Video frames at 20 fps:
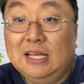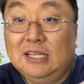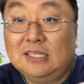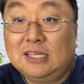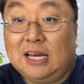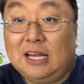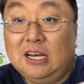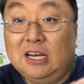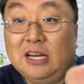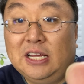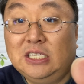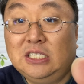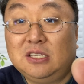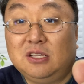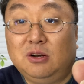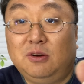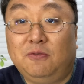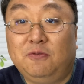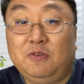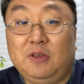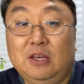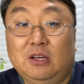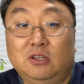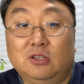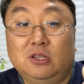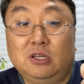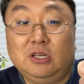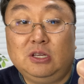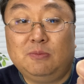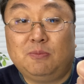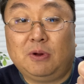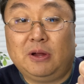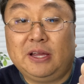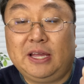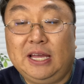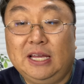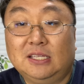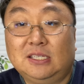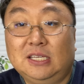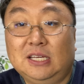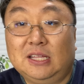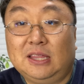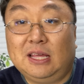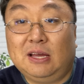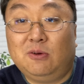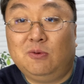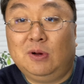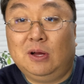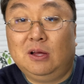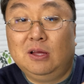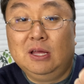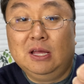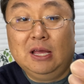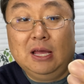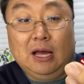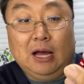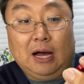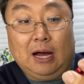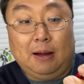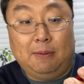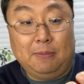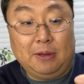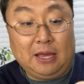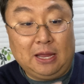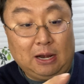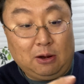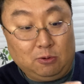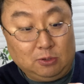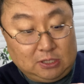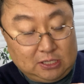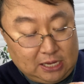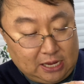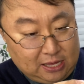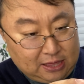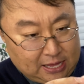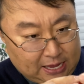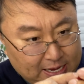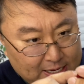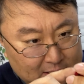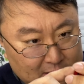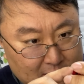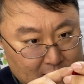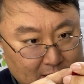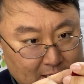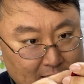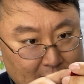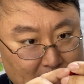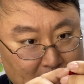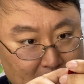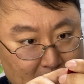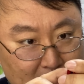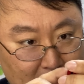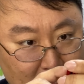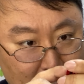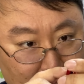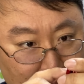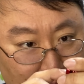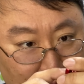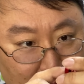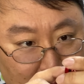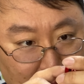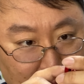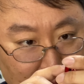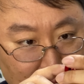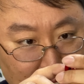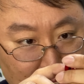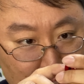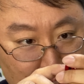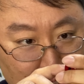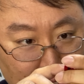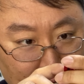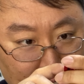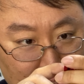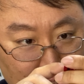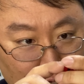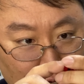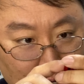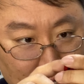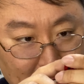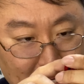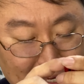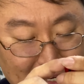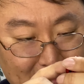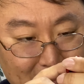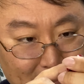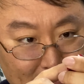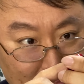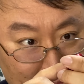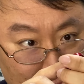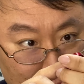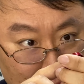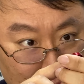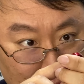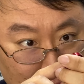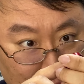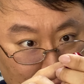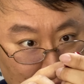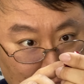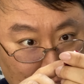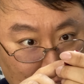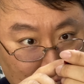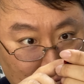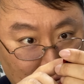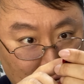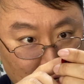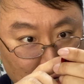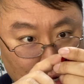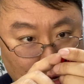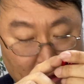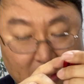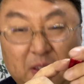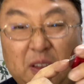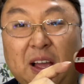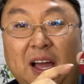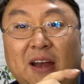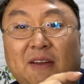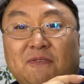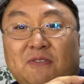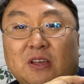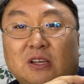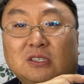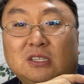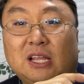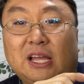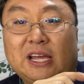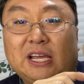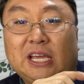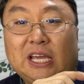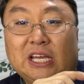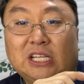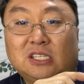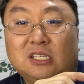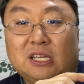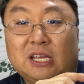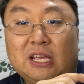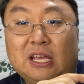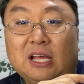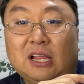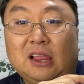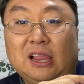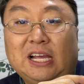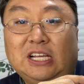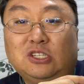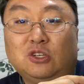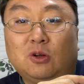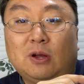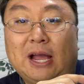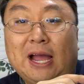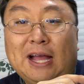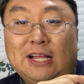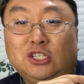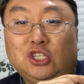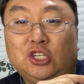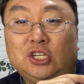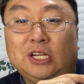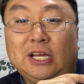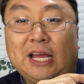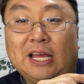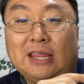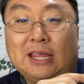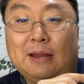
got a nice little field. You probably can't see it that well. Um, and I would say that uh, the eject on it, I don't know, it kind of feels like it's laser etched and